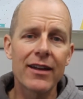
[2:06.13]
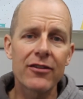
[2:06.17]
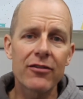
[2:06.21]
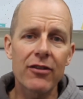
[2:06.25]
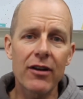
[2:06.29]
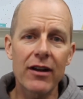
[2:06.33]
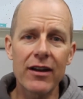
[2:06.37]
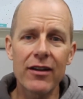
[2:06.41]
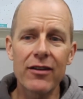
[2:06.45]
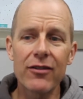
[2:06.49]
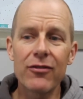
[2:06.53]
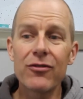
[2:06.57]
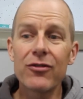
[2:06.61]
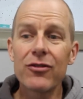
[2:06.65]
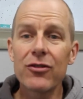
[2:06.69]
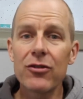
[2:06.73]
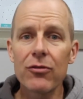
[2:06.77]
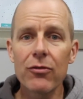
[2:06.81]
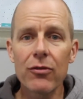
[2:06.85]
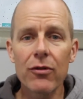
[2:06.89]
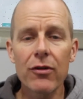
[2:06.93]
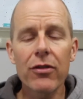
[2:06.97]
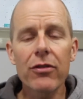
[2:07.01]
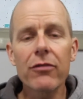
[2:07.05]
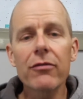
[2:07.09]
try to do
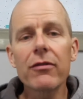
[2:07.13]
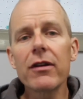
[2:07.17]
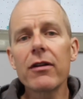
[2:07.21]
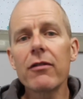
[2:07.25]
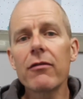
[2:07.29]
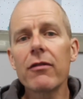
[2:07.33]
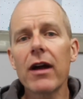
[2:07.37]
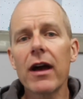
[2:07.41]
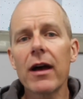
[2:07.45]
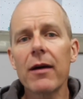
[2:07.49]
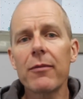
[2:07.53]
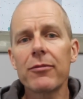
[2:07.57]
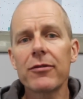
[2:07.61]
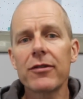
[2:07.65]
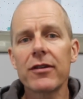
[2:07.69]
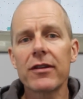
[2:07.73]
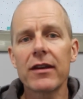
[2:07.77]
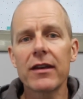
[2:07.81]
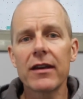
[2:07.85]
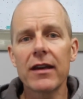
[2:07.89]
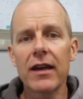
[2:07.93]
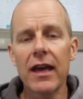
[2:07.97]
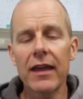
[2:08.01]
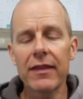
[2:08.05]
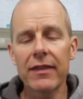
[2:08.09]
2 or 3 reps
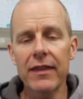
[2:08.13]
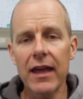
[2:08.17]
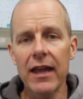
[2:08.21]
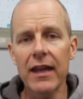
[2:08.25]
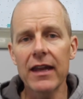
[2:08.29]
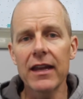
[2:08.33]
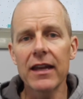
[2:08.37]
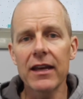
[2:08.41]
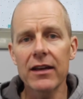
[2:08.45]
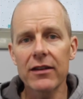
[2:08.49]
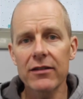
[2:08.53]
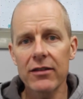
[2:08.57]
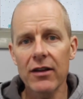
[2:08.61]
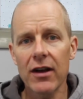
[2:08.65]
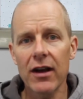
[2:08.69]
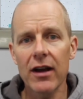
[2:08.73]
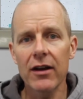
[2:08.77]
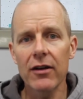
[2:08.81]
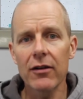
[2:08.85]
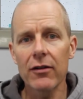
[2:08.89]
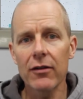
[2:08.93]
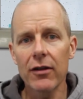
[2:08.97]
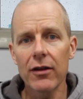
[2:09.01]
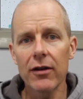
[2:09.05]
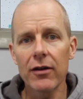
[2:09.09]
at that next
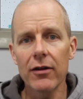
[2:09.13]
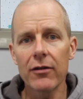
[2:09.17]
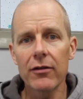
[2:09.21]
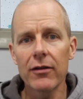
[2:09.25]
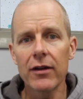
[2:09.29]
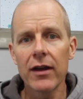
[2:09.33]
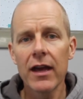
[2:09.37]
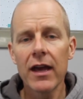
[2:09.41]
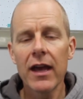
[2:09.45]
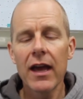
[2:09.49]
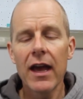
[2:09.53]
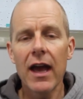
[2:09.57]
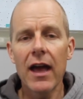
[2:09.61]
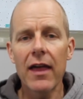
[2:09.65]
higher load,